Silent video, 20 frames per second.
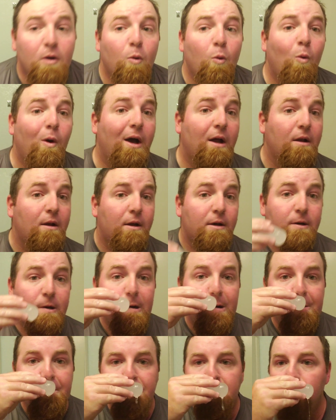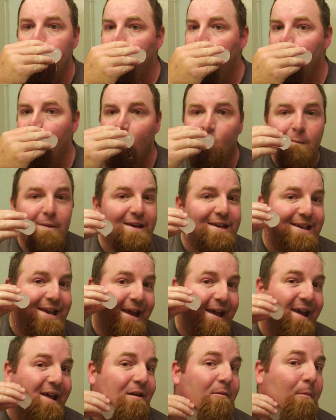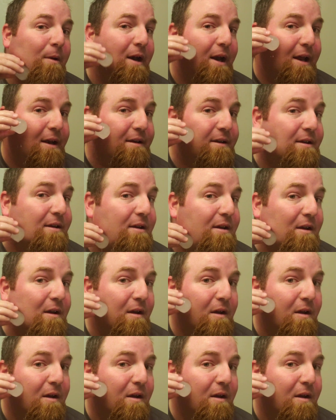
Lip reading: well under 10 minutes.